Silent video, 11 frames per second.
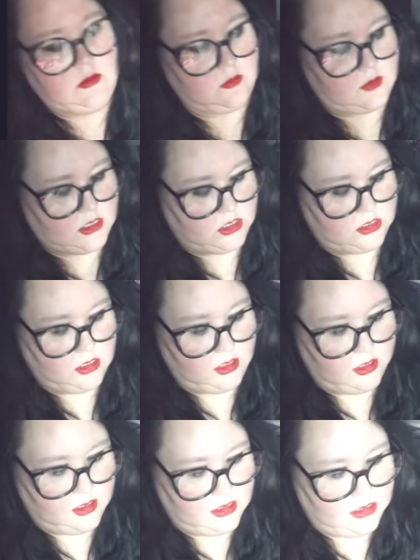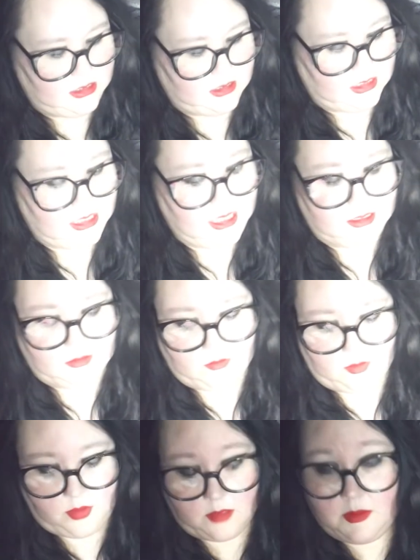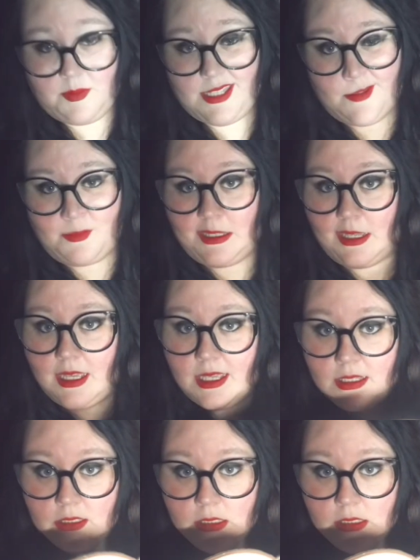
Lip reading: which again would probably be something I